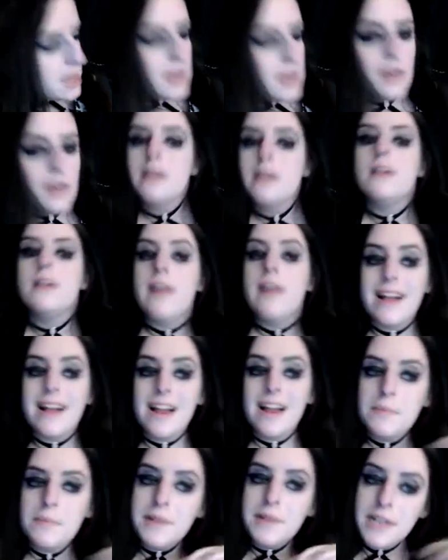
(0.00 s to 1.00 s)
you know, I got to
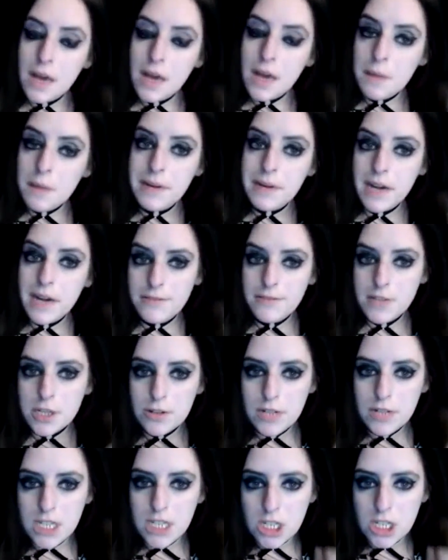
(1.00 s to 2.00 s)
build up enough
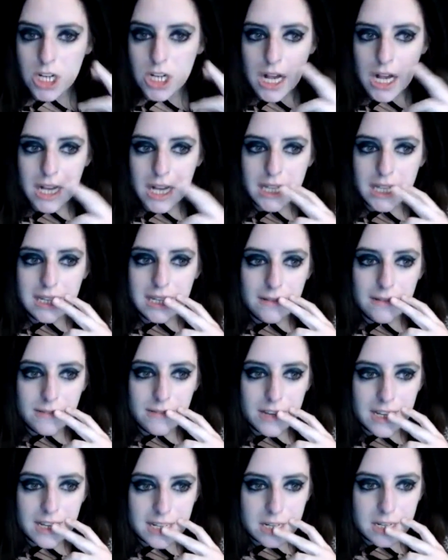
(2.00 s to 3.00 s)
screenshots of
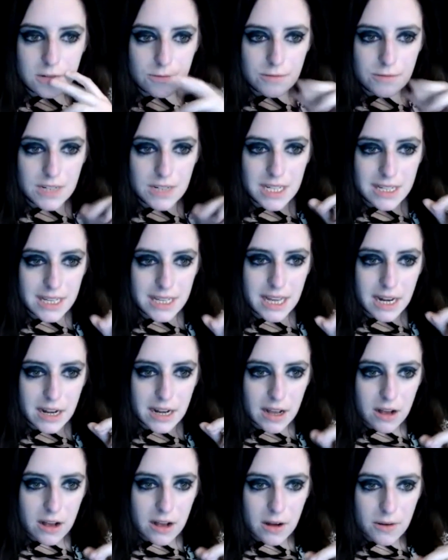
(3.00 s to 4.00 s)
it to really get it
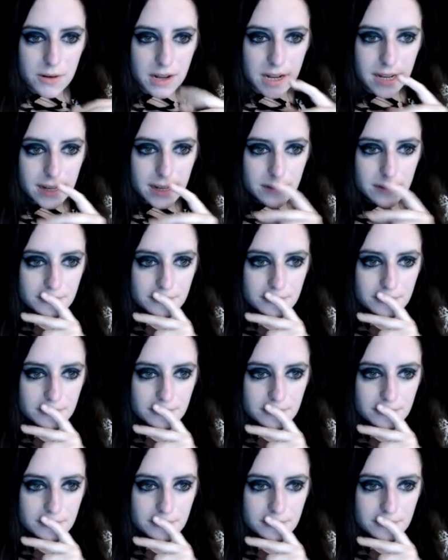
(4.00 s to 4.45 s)
going.